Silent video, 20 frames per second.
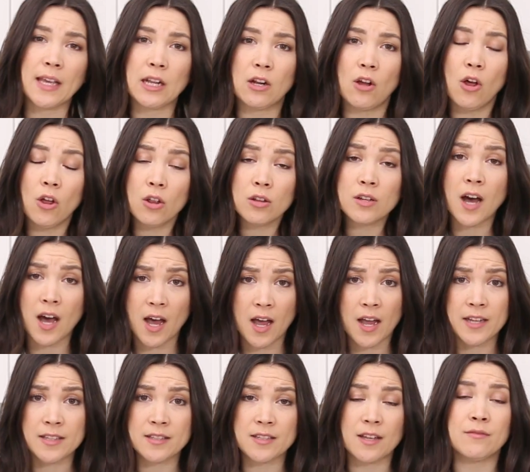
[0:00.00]
get all
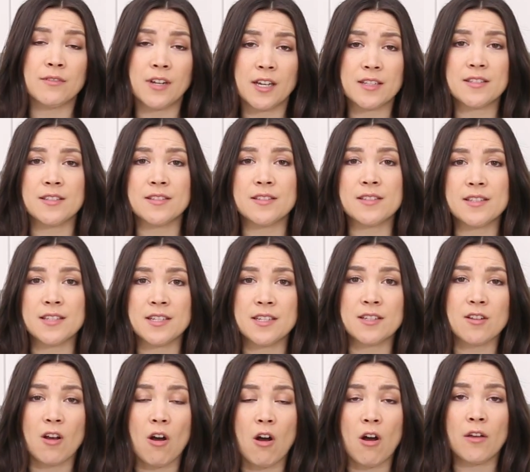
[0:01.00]
kinds of nuts and
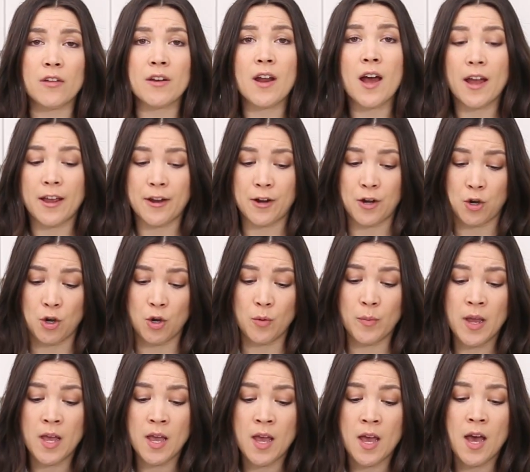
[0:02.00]
seeds on
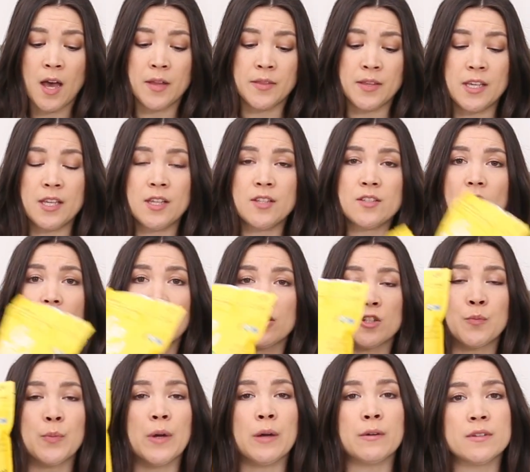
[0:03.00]
iHERB. These are
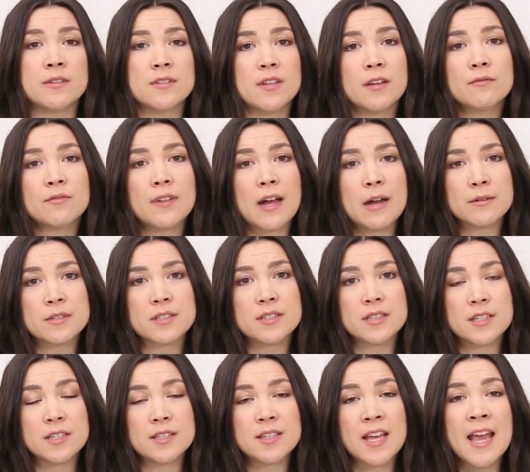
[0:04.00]
sprouted sunflower
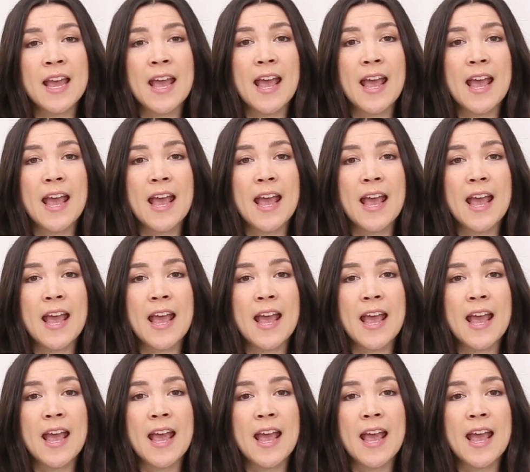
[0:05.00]
seeds,